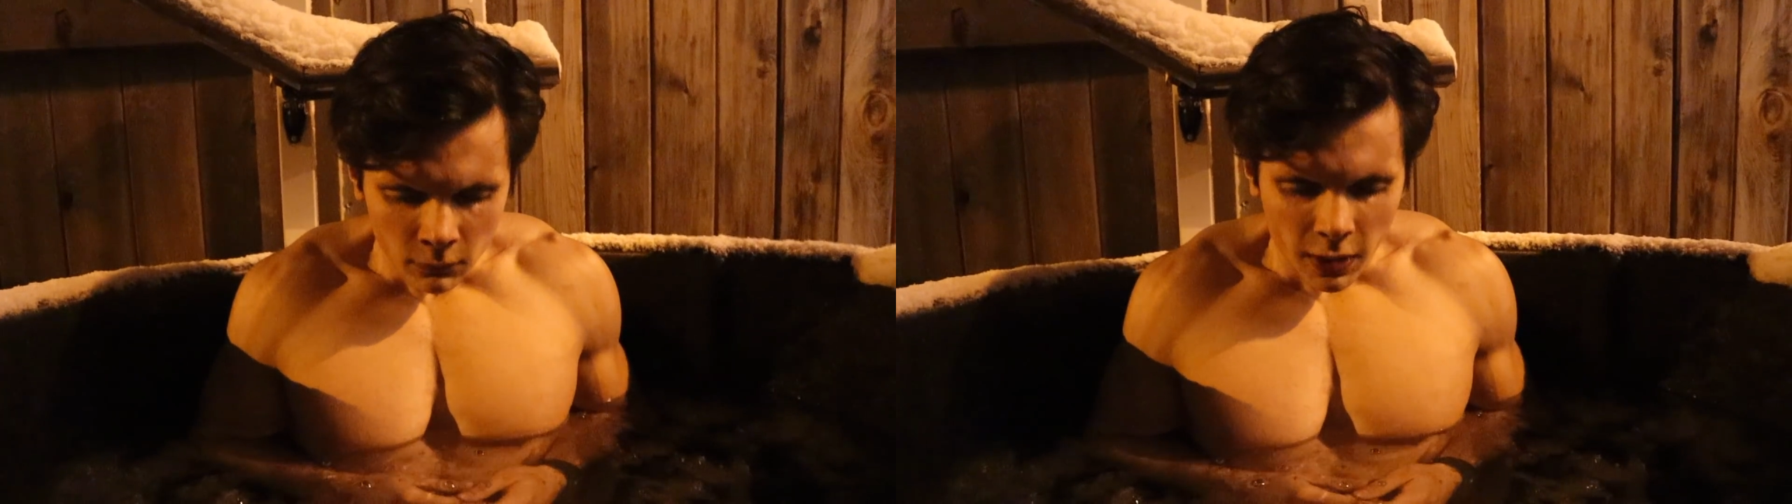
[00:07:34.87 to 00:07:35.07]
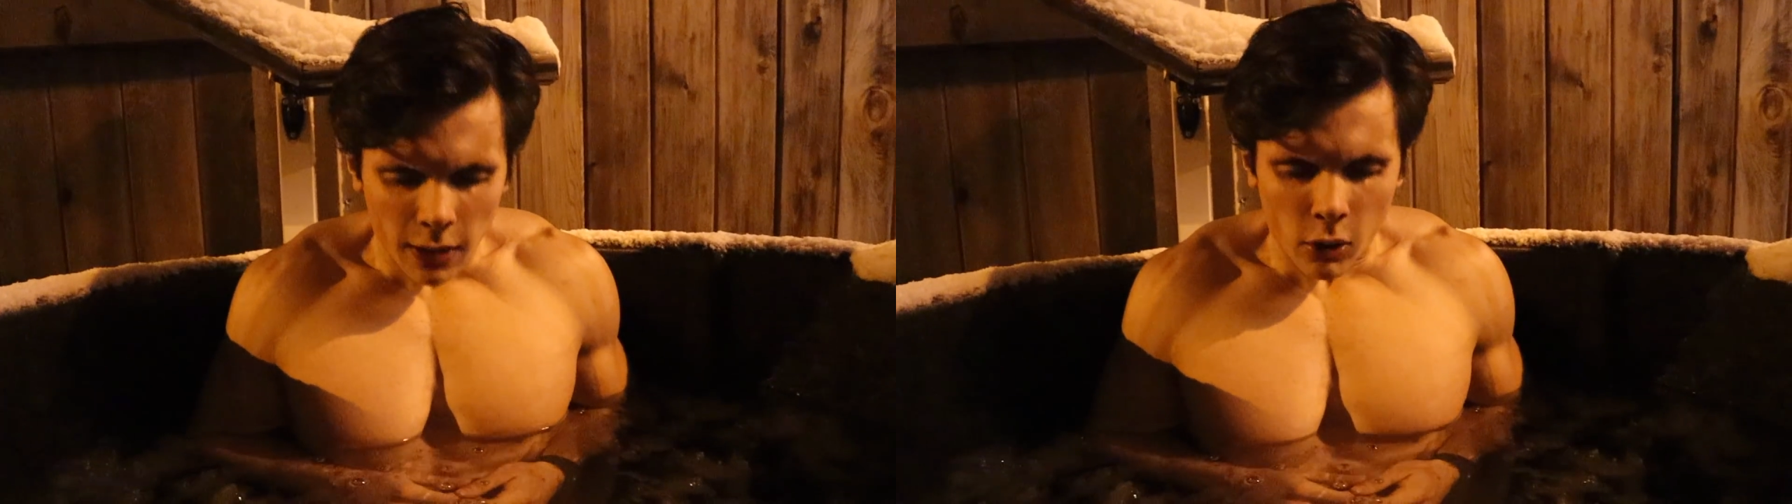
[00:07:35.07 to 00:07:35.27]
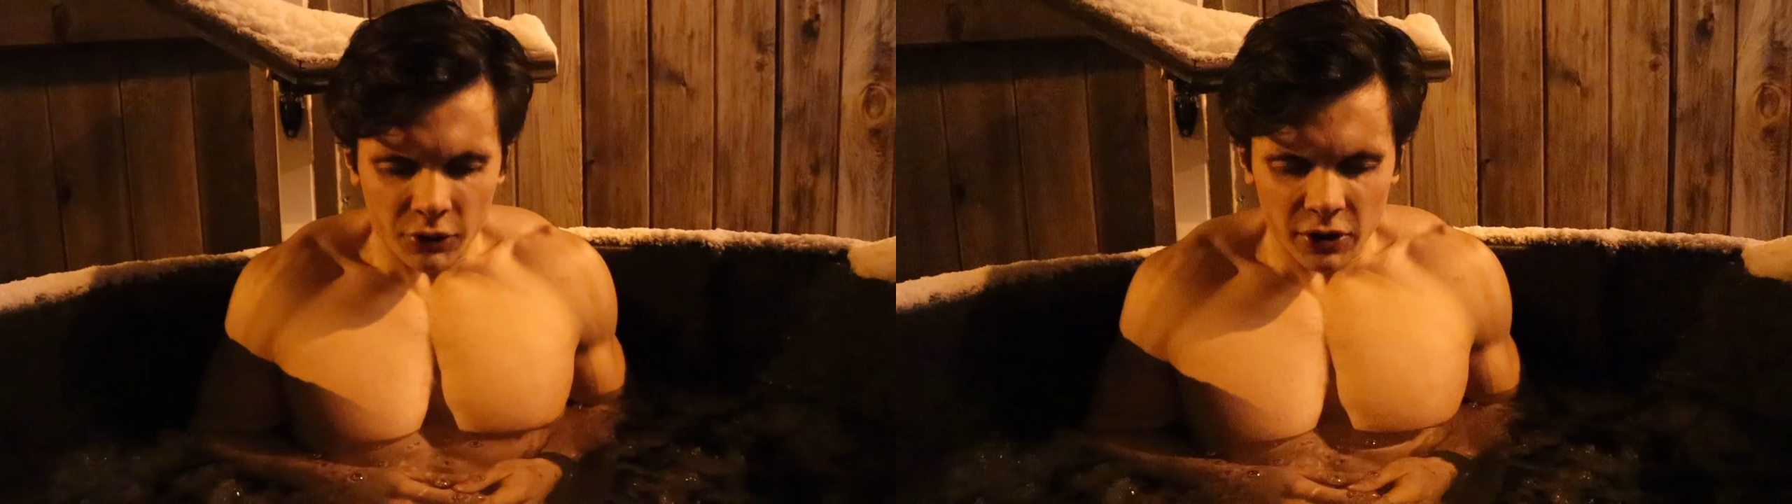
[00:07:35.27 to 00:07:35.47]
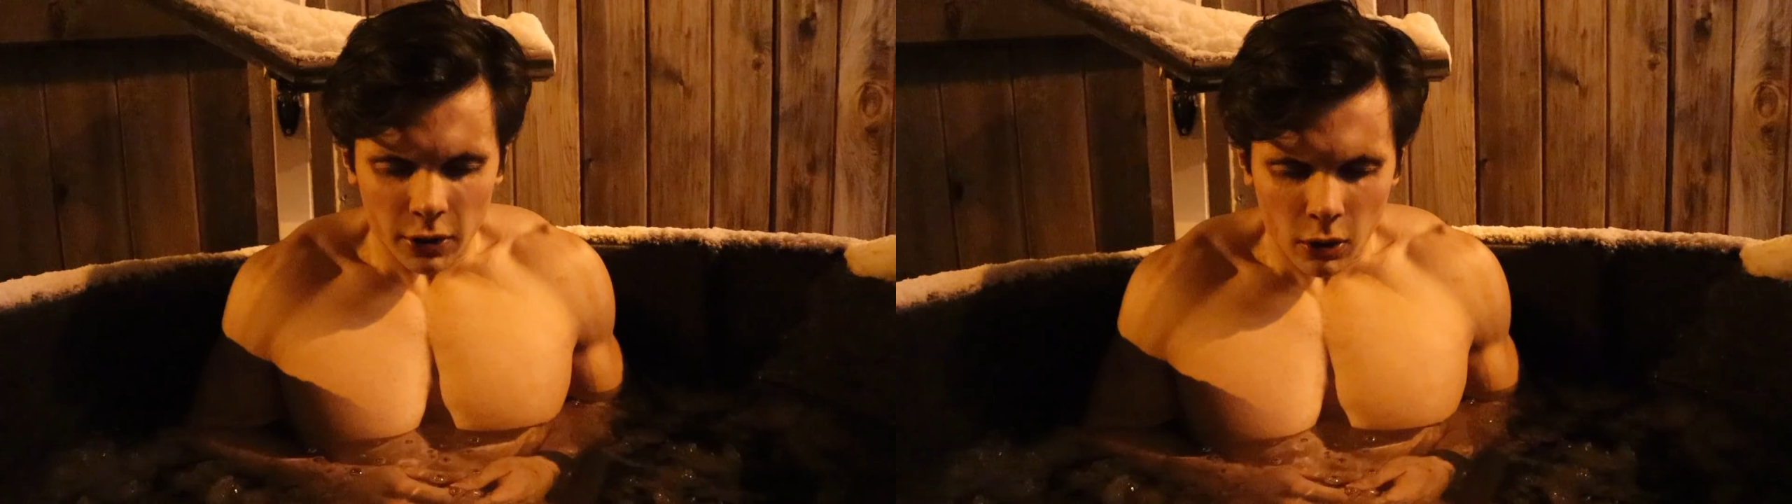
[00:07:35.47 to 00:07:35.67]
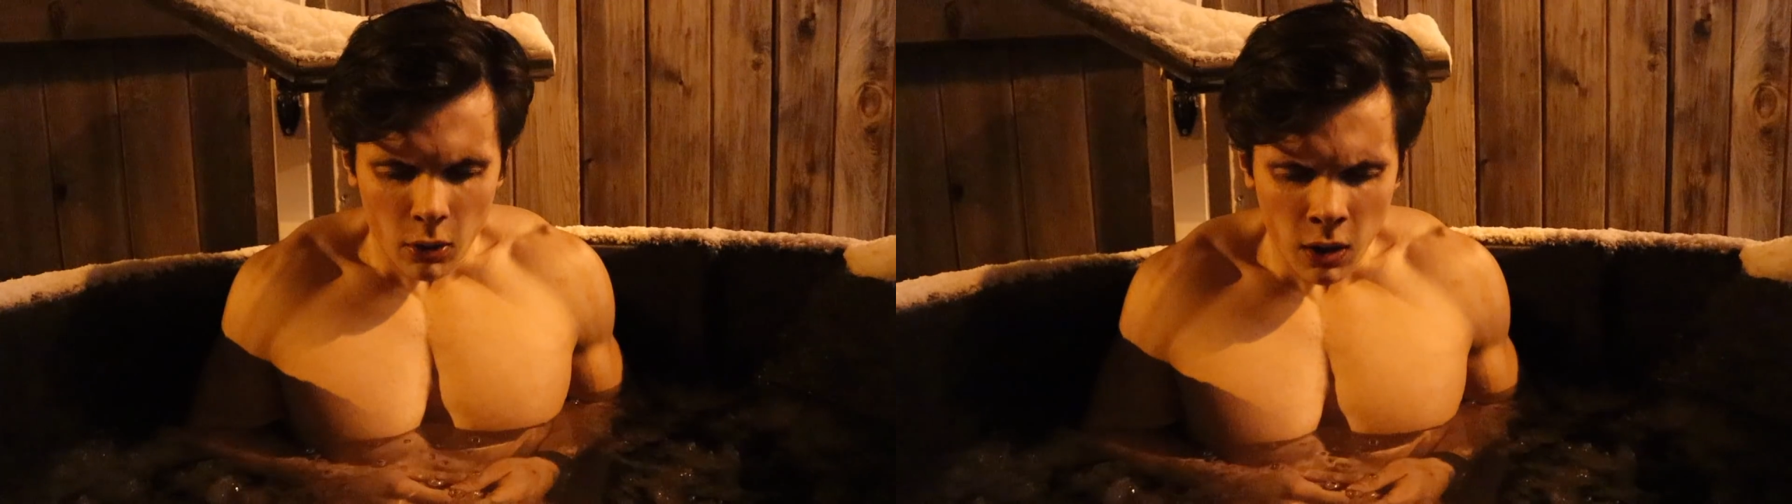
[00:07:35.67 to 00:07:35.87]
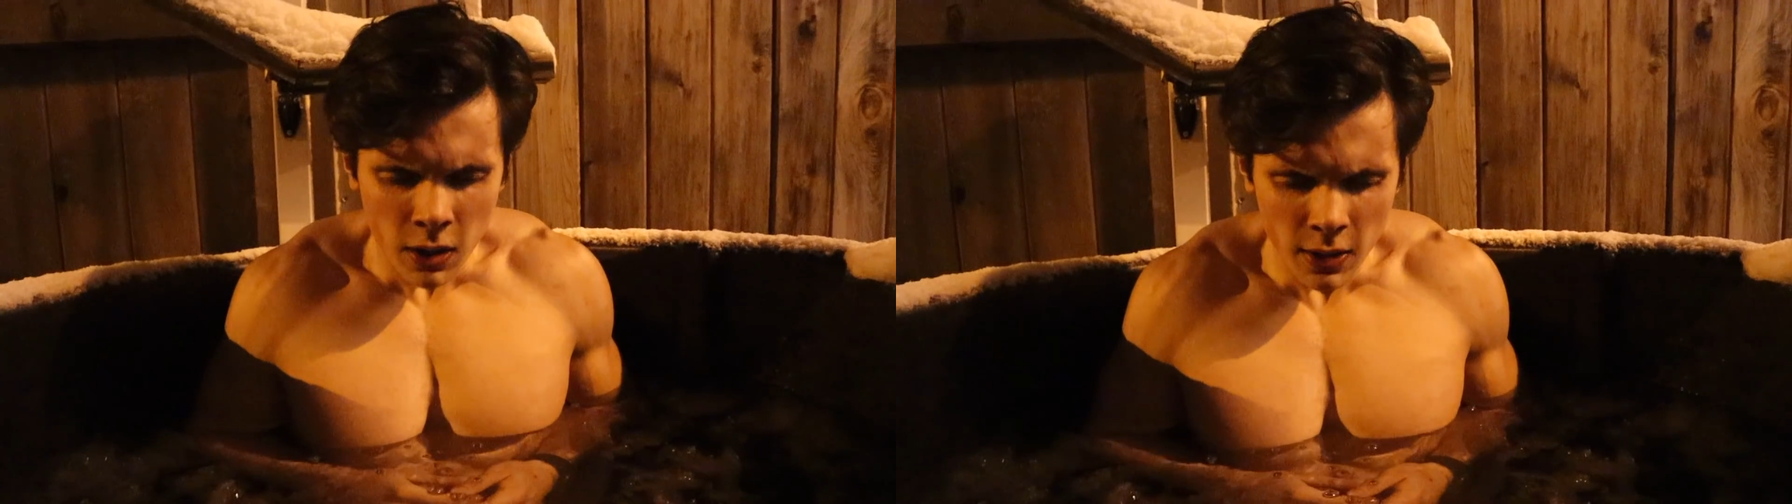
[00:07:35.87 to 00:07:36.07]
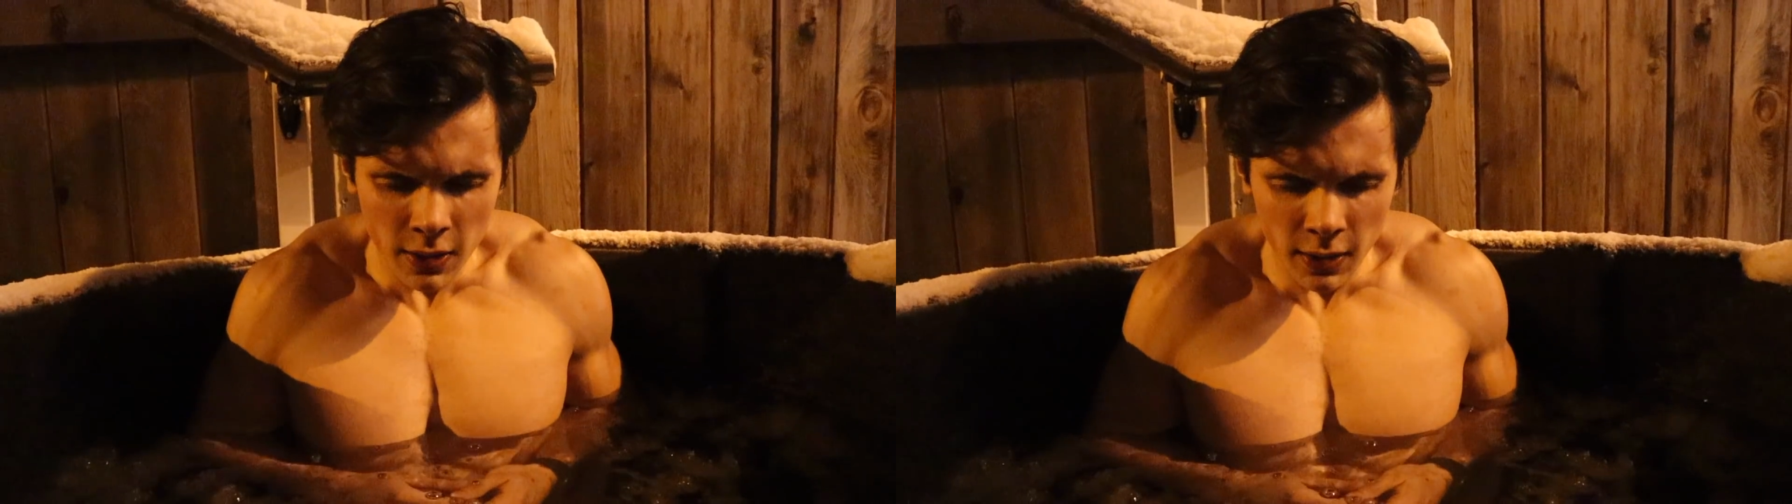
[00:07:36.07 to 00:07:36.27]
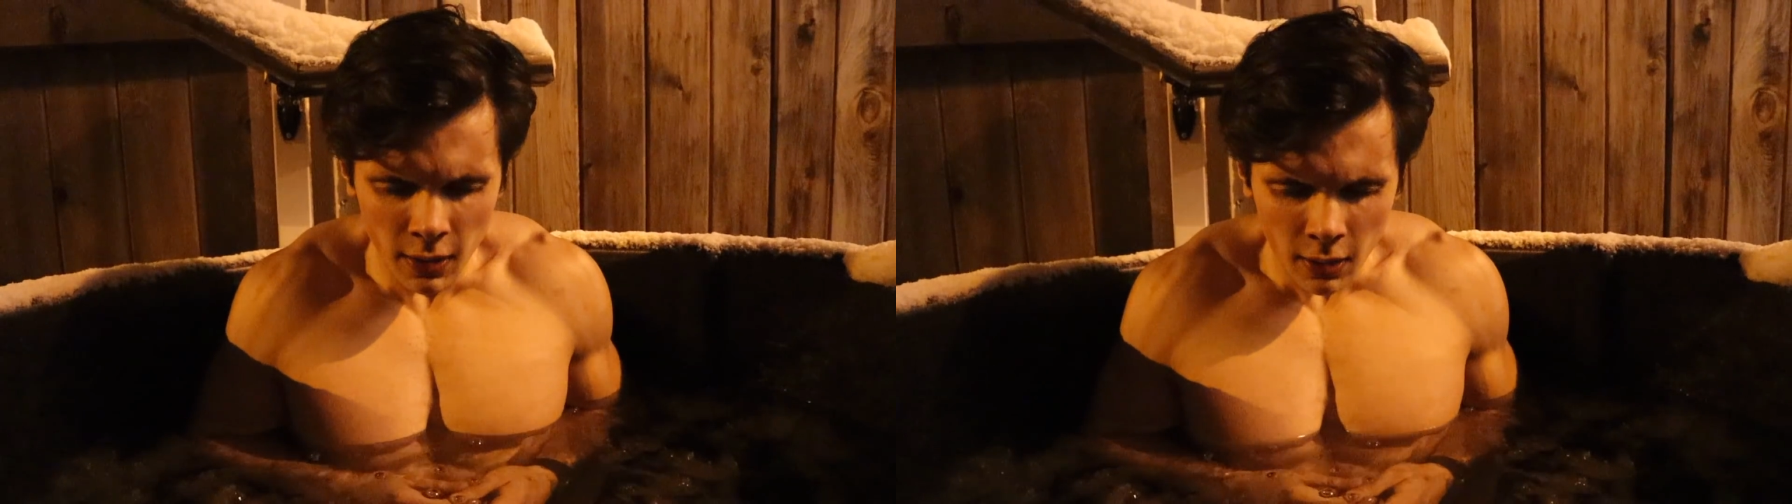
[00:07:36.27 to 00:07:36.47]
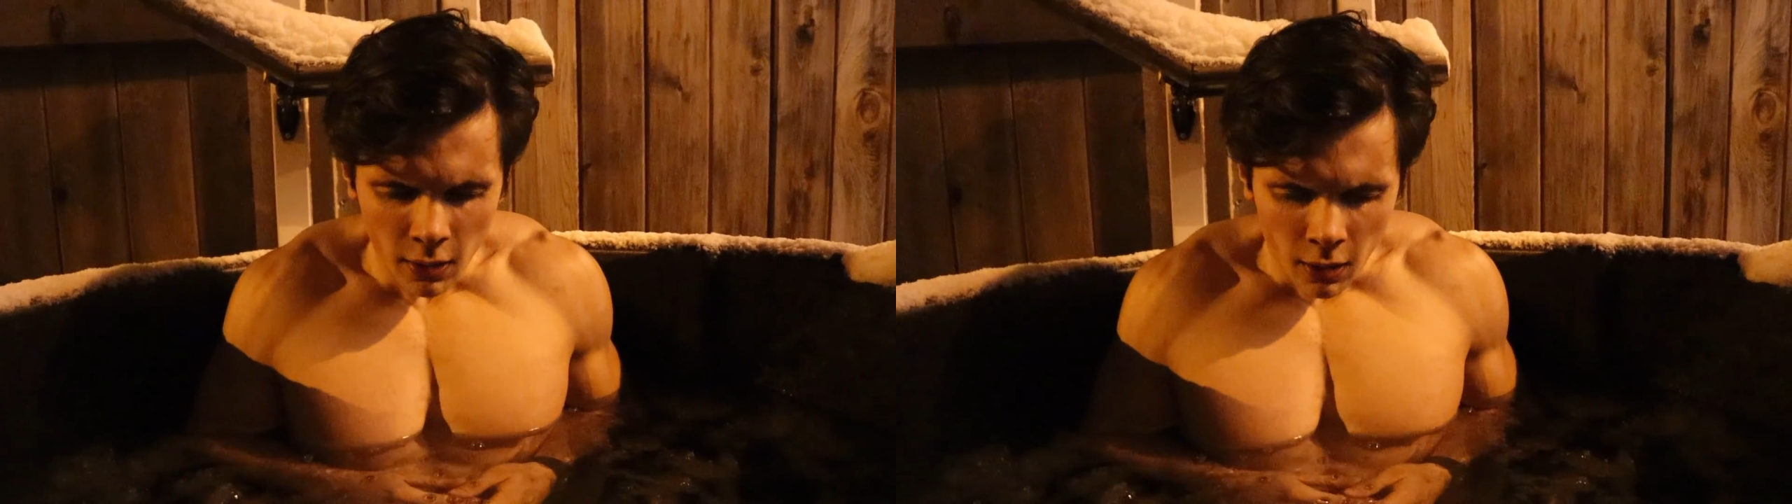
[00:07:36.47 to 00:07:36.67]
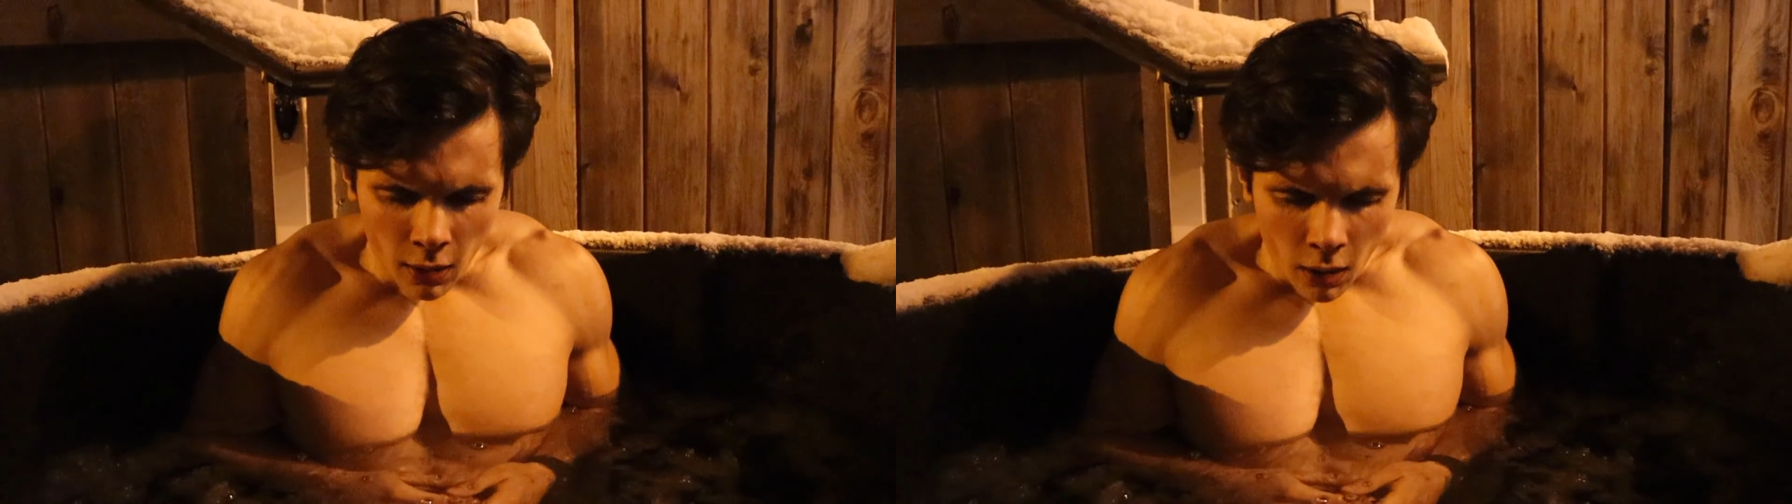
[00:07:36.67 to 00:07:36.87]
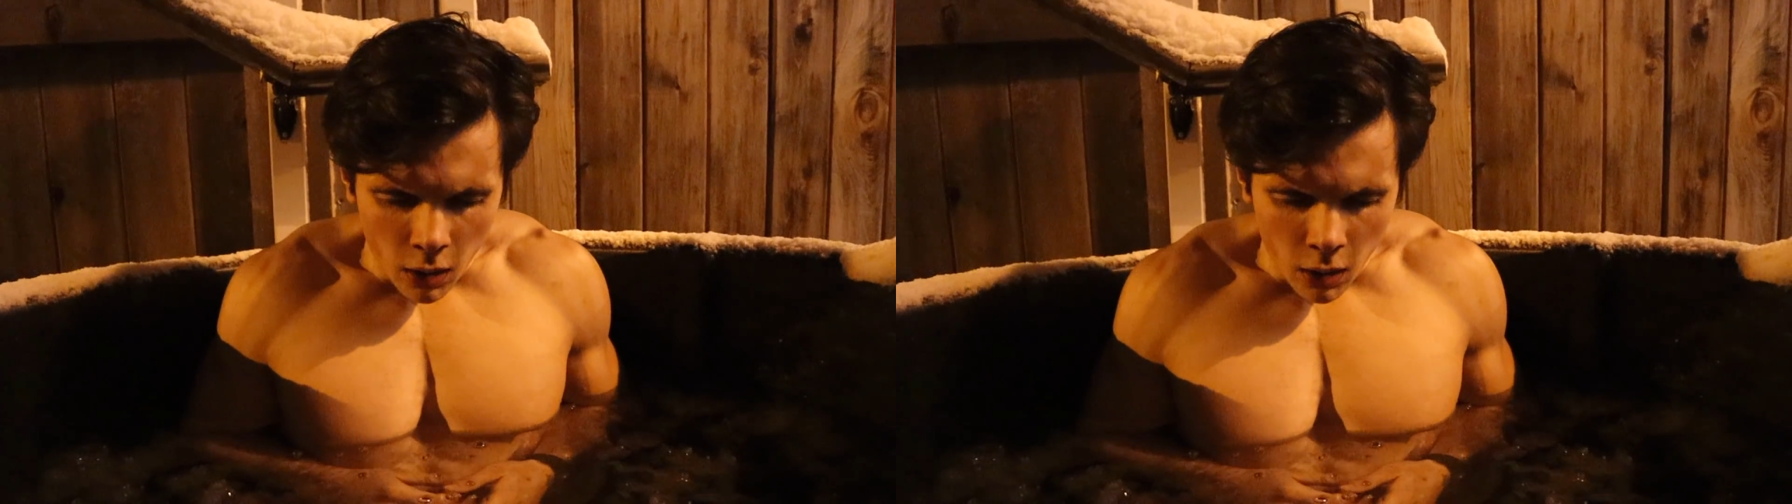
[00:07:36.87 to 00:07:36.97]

How long should I go? Two minutes.